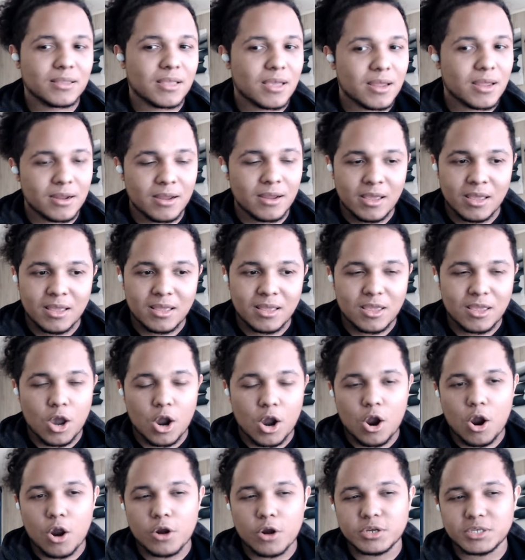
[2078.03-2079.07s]
then yeah,
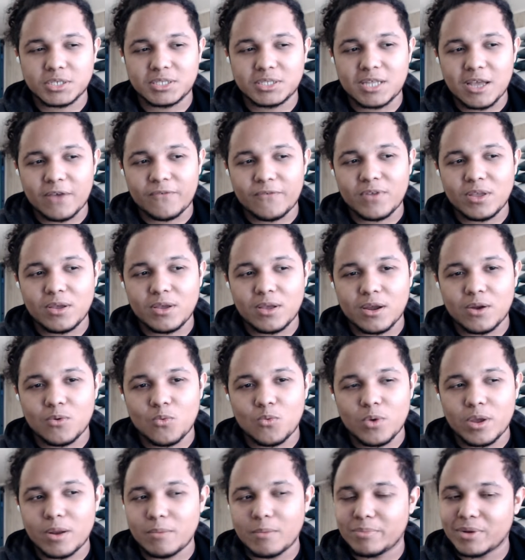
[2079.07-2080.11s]
Karna is definitely gonna win.